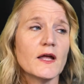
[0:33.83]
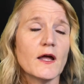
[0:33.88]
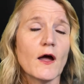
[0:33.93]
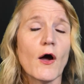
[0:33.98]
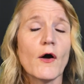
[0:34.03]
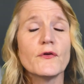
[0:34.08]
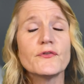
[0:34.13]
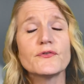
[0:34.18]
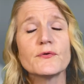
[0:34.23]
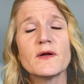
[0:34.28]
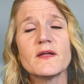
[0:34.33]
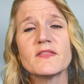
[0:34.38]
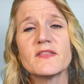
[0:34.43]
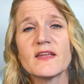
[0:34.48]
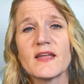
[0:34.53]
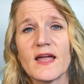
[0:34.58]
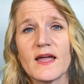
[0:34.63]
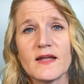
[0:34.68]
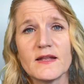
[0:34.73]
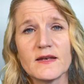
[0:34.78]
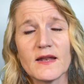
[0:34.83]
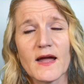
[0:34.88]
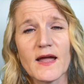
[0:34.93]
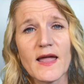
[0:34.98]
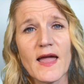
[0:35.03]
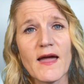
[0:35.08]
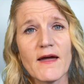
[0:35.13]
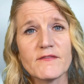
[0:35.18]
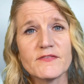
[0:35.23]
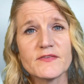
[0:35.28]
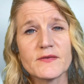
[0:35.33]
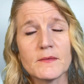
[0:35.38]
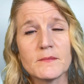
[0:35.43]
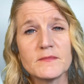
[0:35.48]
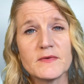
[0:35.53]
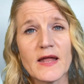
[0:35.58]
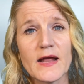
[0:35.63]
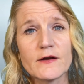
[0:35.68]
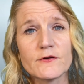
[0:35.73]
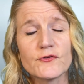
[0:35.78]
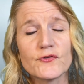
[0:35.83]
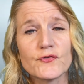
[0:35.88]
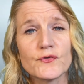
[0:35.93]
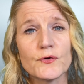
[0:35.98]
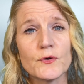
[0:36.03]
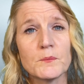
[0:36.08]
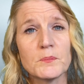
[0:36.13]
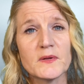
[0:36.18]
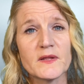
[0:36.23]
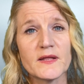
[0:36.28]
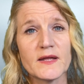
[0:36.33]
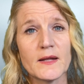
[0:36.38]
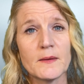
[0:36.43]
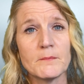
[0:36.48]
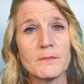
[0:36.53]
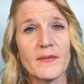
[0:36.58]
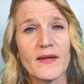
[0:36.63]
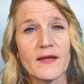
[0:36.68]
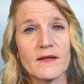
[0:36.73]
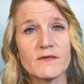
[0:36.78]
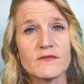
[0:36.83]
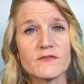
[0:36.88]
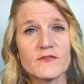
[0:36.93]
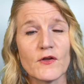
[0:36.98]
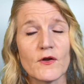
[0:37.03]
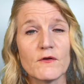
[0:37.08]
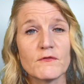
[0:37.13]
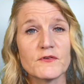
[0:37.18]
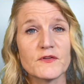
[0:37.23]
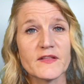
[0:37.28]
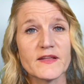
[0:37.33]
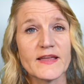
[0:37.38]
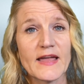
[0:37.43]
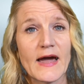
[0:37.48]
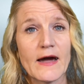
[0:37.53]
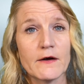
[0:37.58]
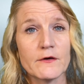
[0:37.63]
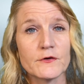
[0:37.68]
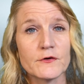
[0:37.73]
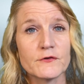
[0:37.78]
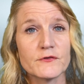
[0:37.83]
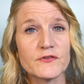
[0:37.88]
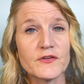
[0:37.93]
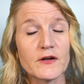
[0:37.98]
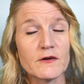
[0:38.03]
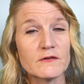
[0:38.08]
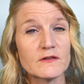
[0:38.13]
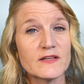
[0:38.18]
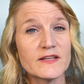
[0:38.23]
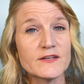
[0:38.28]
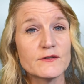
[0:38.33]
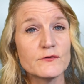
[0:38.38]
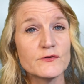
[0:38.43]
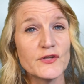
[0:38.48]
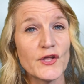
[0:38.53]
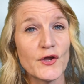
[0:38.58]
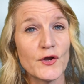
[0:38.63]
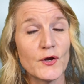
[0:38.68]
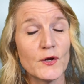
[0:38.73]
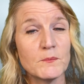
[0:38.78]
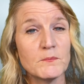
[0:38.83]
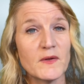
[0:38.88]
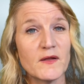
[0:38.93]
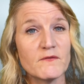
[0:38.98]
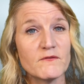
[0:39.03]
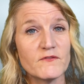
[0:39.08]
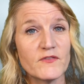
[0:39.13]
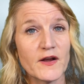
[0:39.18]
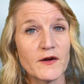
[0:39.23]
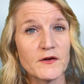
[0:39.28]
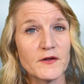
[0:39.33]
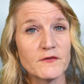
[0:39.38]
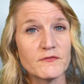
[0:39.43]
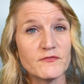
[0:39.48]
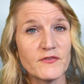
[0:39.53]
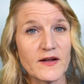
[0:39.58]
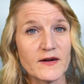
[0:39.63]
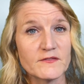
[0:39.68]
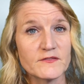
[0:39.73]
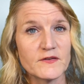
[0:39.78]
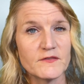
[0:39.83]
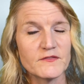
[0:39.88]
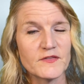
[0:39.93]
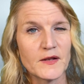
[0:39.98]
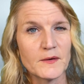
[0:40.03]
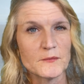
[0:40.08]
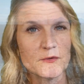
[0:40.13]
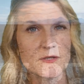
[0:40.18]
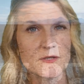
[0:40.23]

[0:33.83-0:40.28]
Also at the end, I have some natural plant-based over-the-counters that are little known but very effective that I'm